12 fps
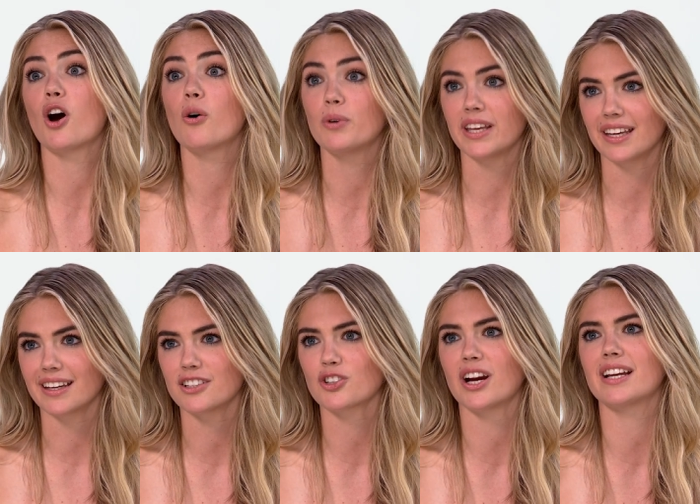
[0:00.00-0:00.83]
toning
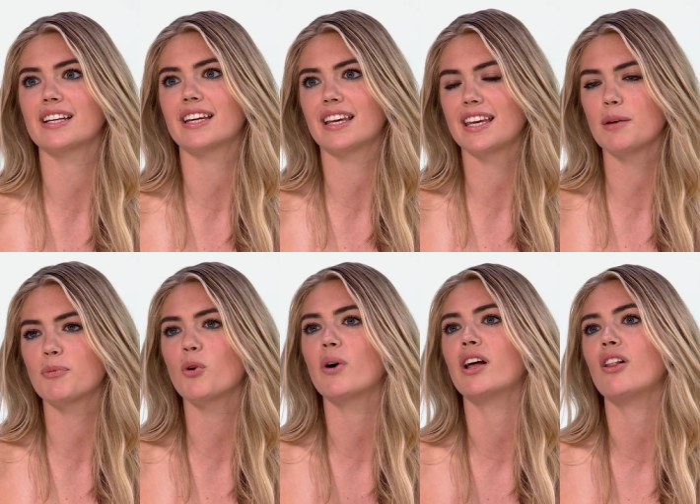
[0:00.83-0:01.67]
and trying to keep
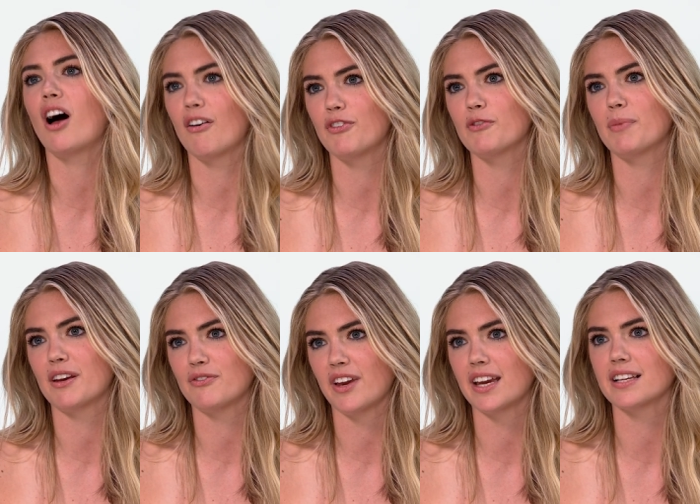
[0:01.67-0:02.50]
the oil off of my
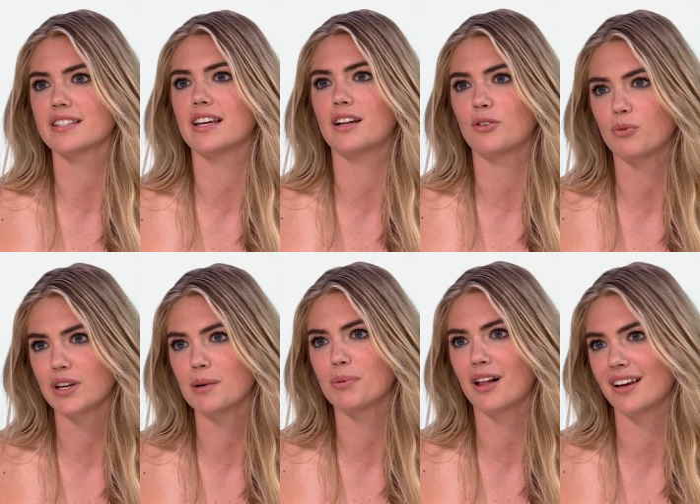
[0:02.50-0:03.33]
face and
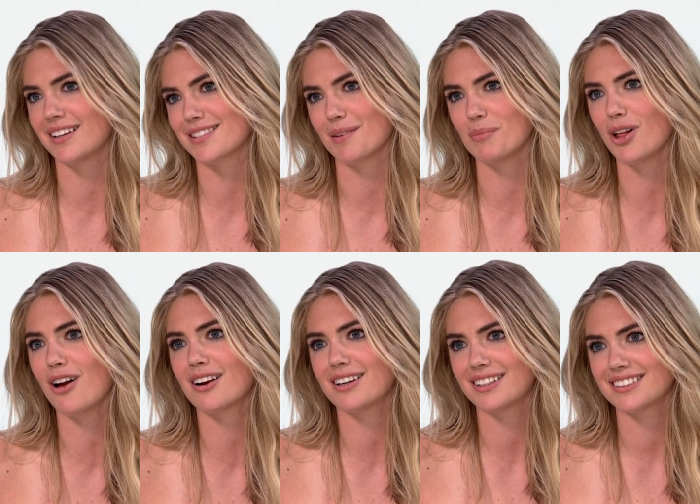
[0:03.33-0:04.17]
reapplying sunblock.